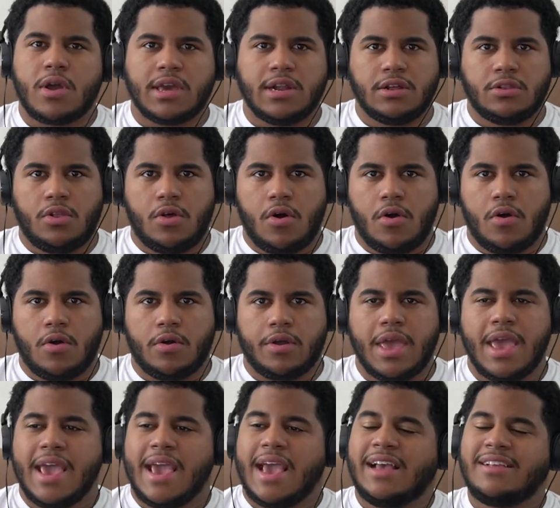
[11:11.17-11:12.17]
get along,
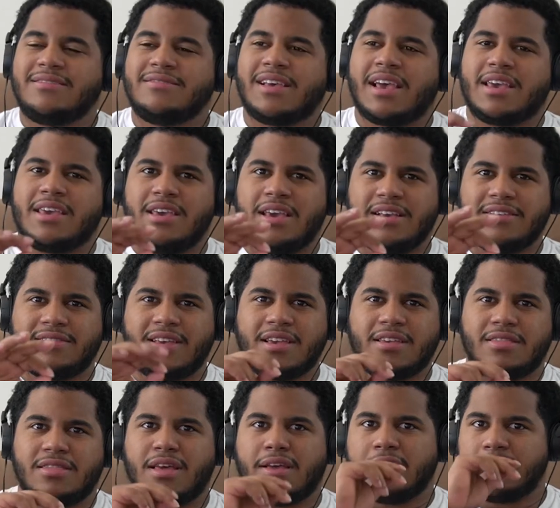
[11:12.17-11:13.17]
it's like
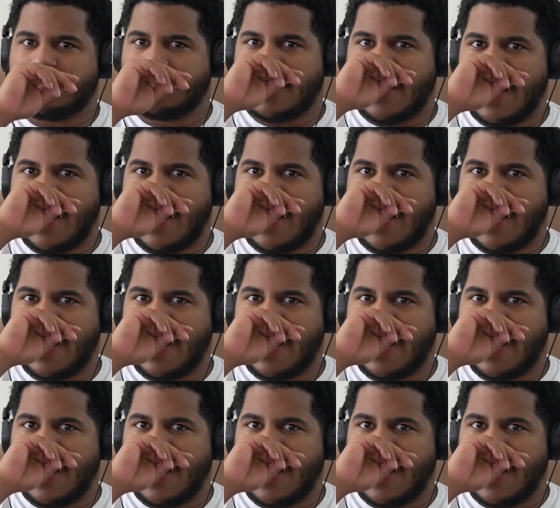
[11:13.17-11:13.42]
this.